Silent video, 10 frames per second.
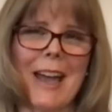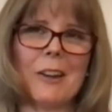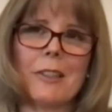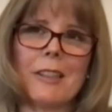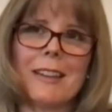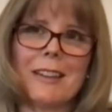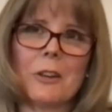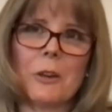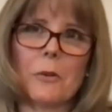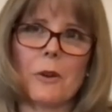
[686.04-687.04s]
And I think, you
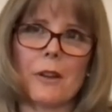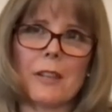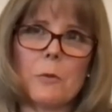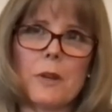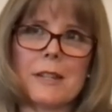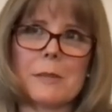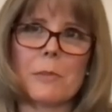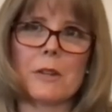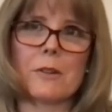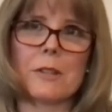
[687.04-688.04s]
know, I think we
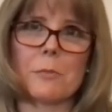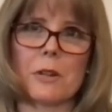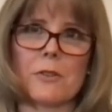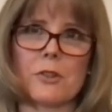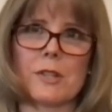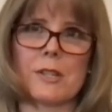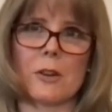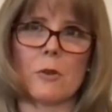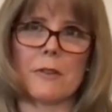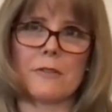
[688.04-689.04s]
experience poetry
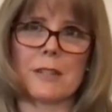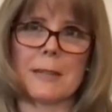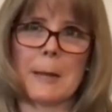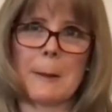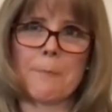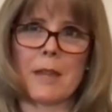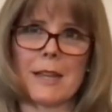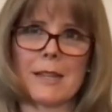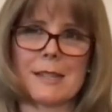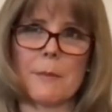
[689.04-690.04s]
so often
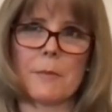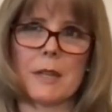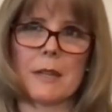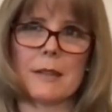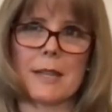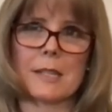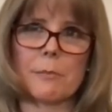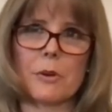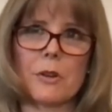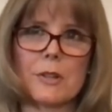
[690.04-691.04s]
as something that's
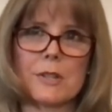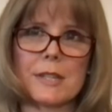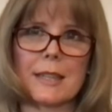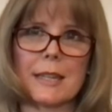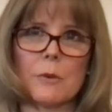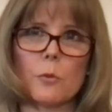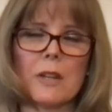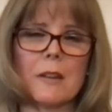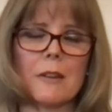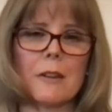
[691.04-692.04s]
personally
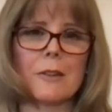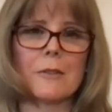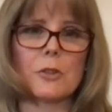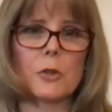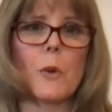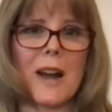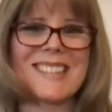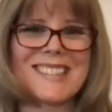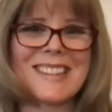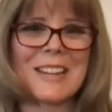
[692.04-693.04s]
written to
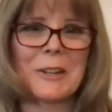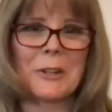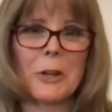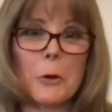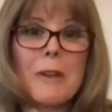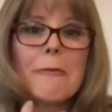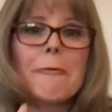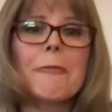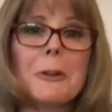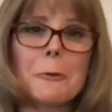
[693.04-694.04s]
us. you know, we
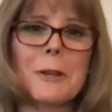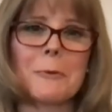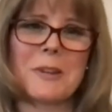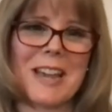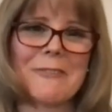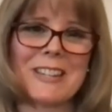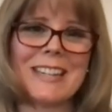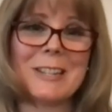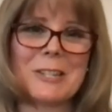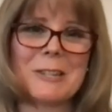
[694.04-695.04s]
feel that we have an
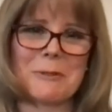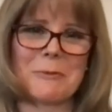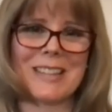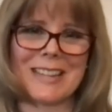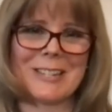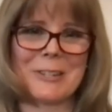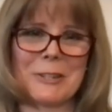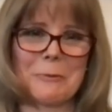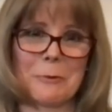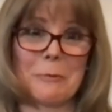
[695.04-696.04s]
intimate
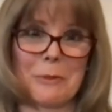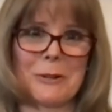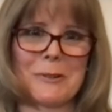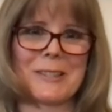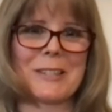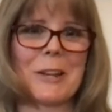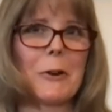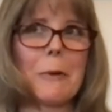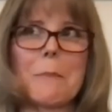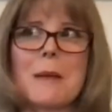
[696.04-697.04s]
relationship with poets. And I
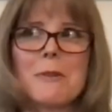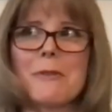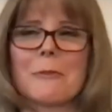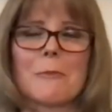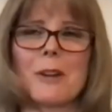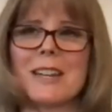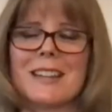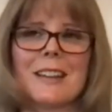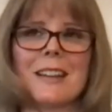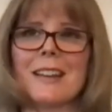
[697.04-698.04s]
remember from
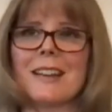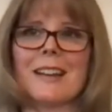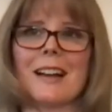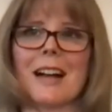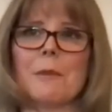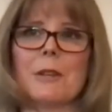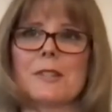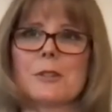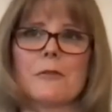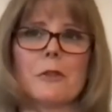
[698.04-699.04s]
reading, you know,
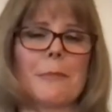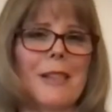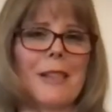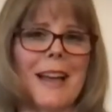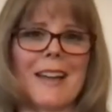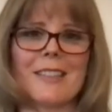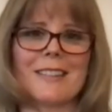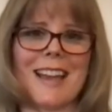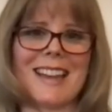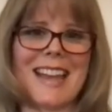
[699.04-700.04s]
Sylvia Plath
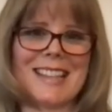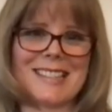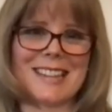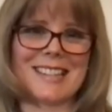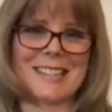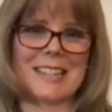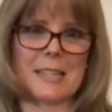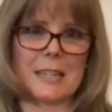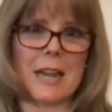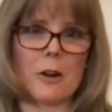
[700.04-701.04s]
and Anne Sexton
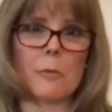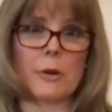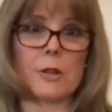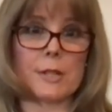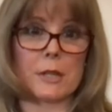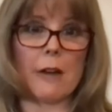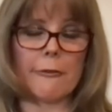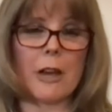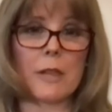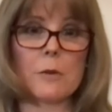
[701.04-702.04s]
as a young person, I
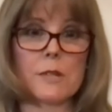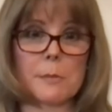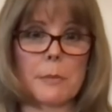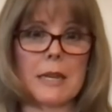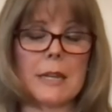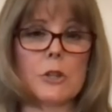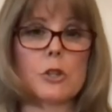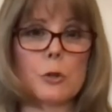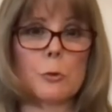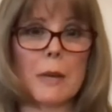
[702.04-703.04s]
felt they were speaking
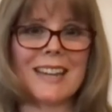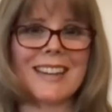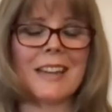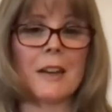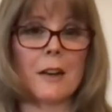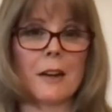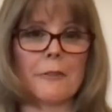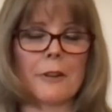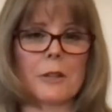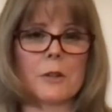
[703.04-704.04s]
to me.
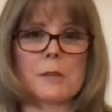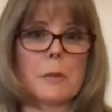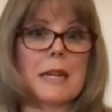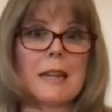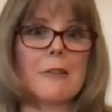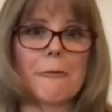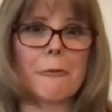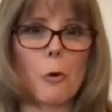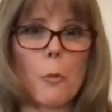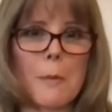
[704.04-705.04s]
I felt they were speaking
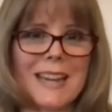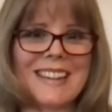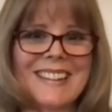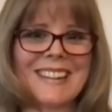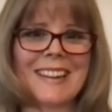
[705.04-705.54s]
for me.